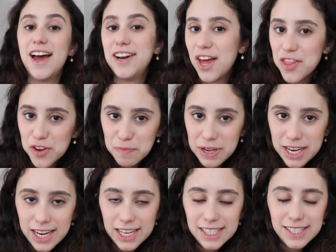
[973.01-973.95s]
Another
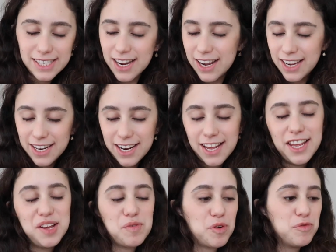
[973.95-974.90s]
meeting is done.
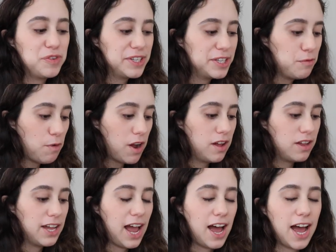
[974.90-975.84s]
It went really
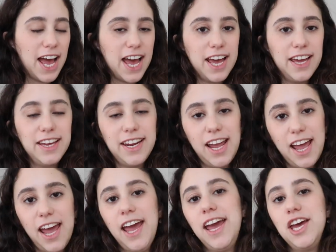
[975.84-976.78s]
well. Had
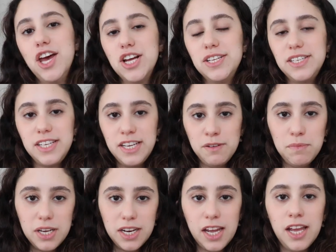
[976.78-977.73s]
a team
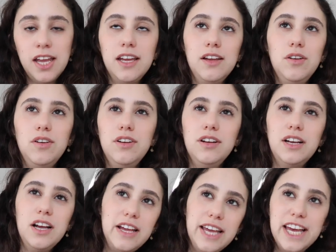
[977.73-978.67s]

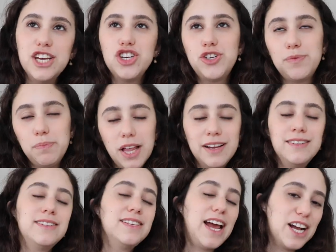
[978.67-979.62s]
meeting-ish
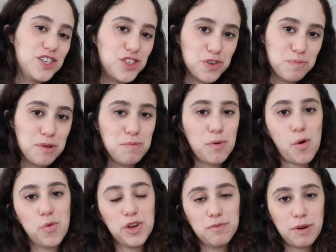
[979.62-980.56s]
plus extra
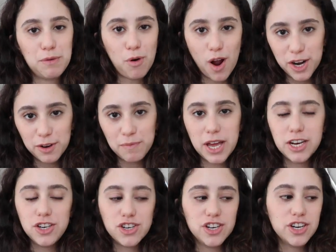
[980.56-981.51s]
people with my product
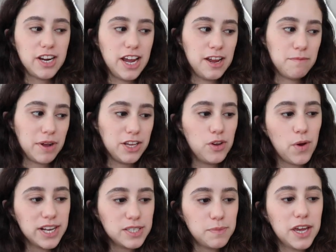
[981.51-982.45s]
manager and my
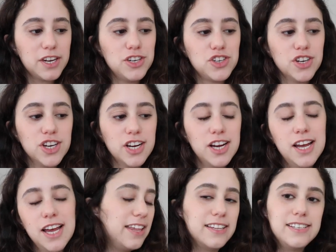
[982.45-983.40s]
UX manager.
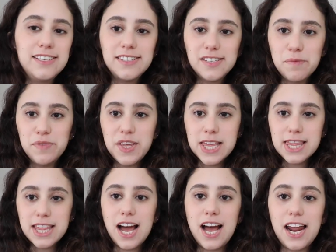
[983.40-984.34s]
And this is
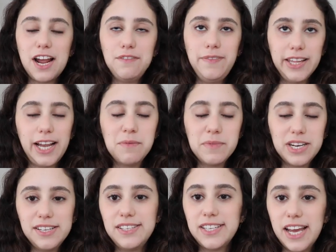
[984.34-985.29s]
something that I feel like I'm
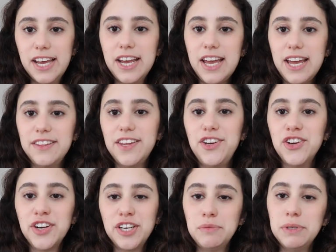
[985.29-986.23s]
gonna say it and then
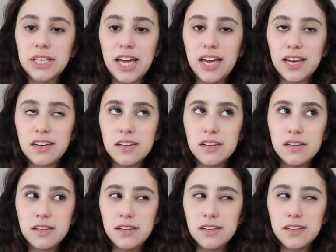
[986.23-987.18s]
you're gonna be like,
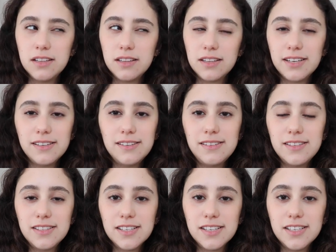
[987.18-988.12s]
that
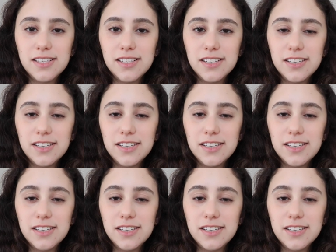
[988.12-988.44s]
is the